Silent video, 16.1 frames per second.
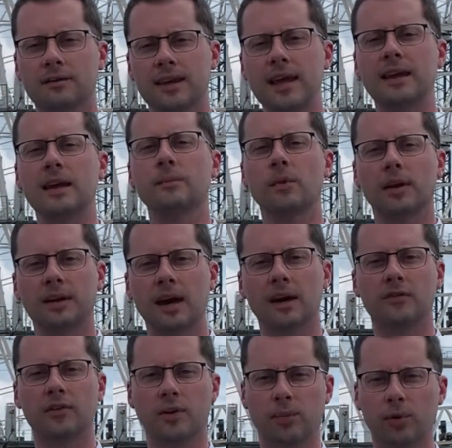taking money
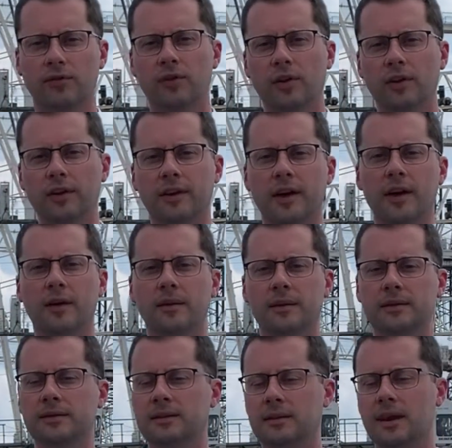out of your
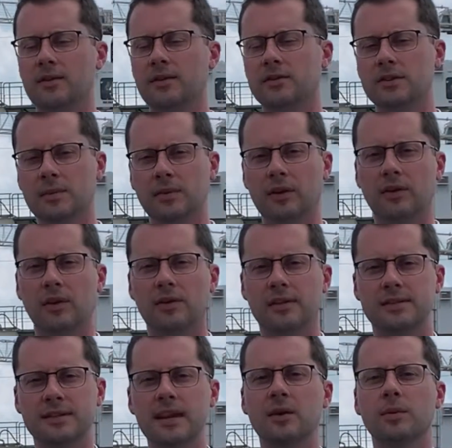portfolio, and there's something
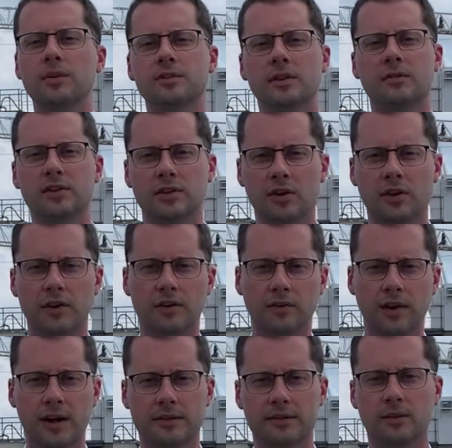called the sequence of
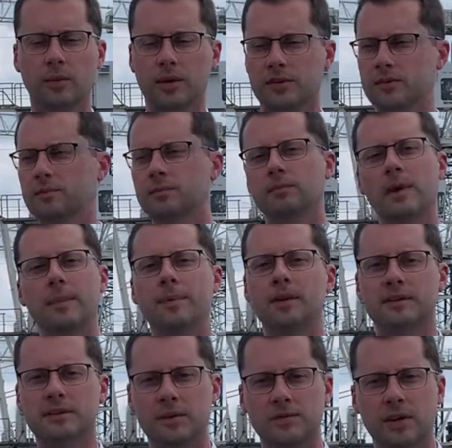return risk, which might
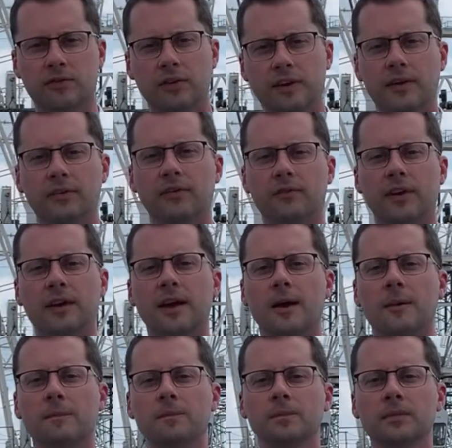be a subject for a different
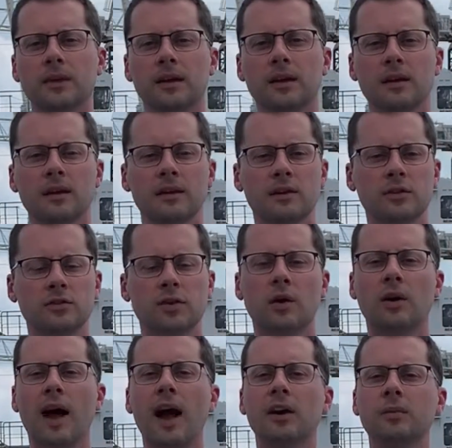video.
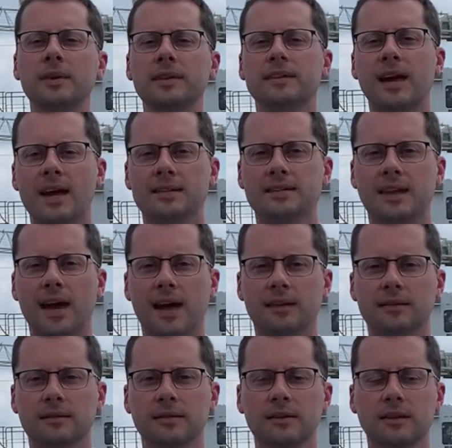So how do we test
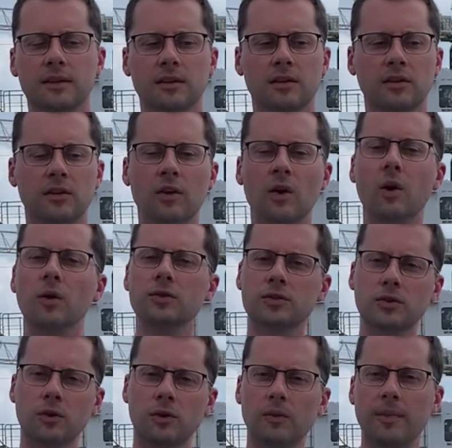that? The
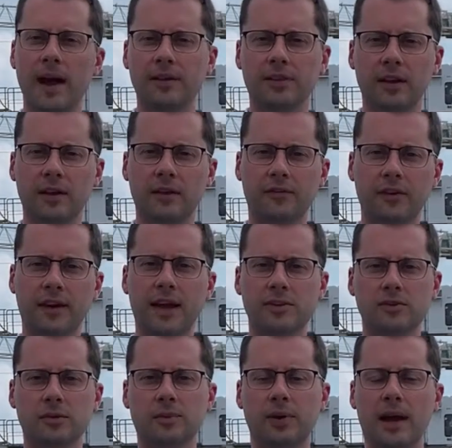old school method of
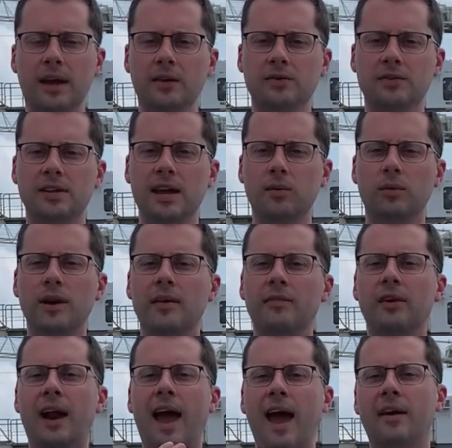financial planning is you take
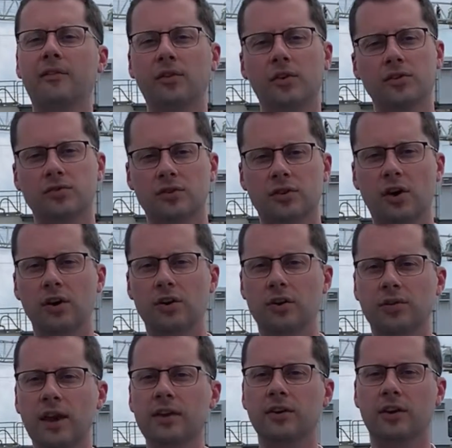whatever average return
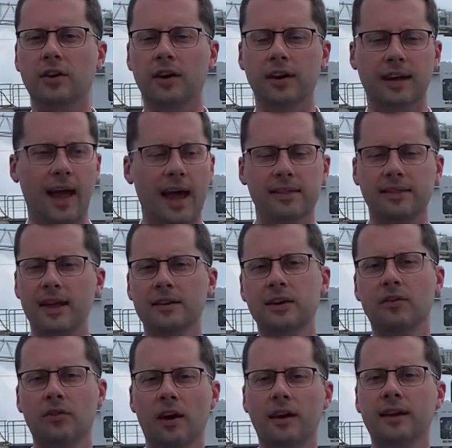you think you're going to get, and
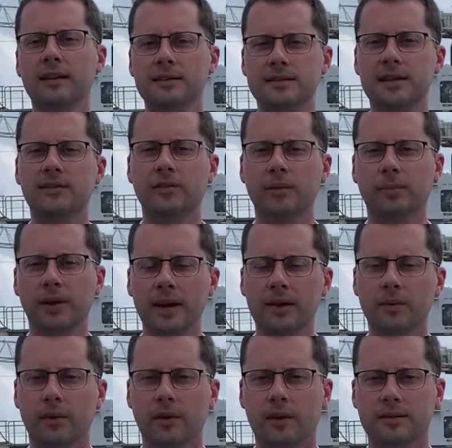then you run it and see if the
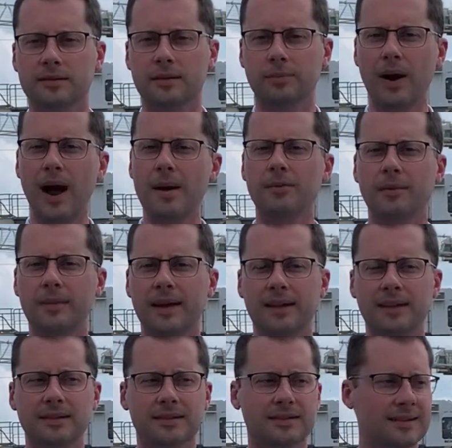plan works. The problem
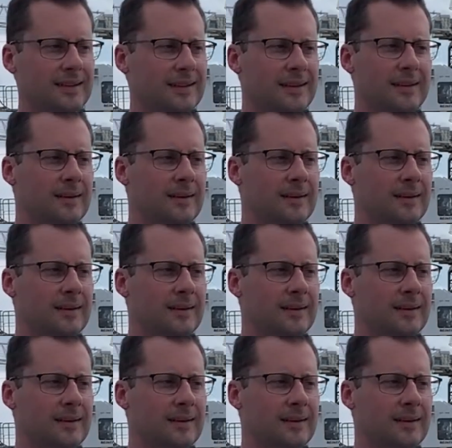is